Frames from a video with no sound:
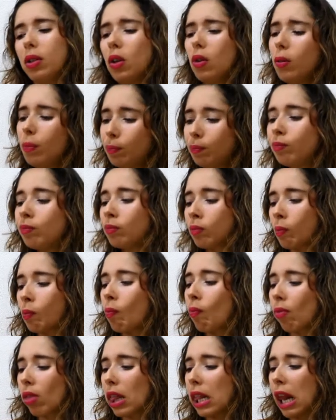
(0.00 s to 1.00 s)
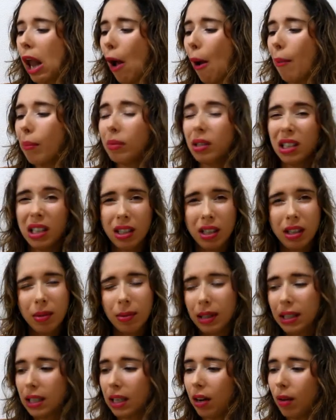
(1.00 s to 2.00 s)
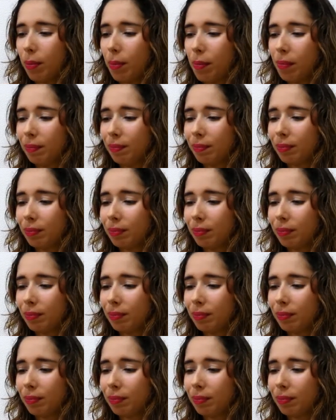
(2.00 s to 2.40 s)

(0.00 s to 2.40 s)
so it'd be nice to mix it up.